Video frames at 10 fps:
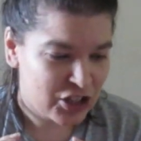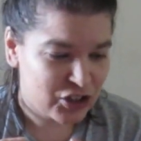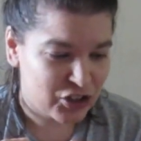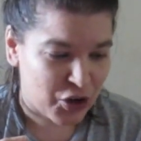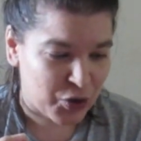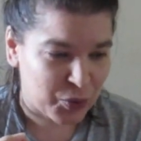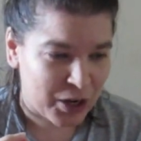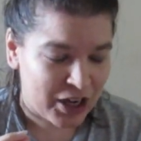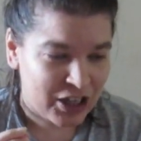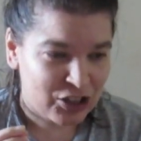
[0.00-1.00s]
So
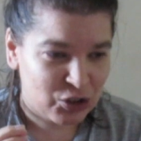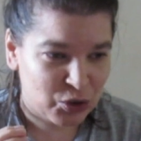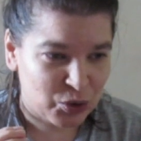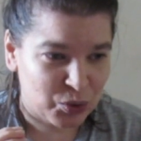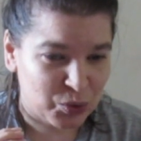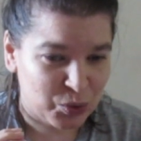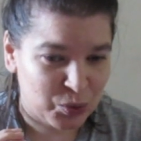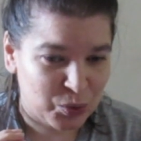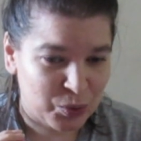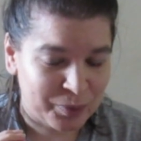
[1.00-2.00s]

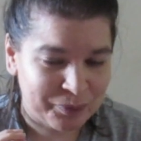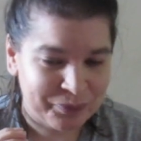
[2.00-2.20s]
to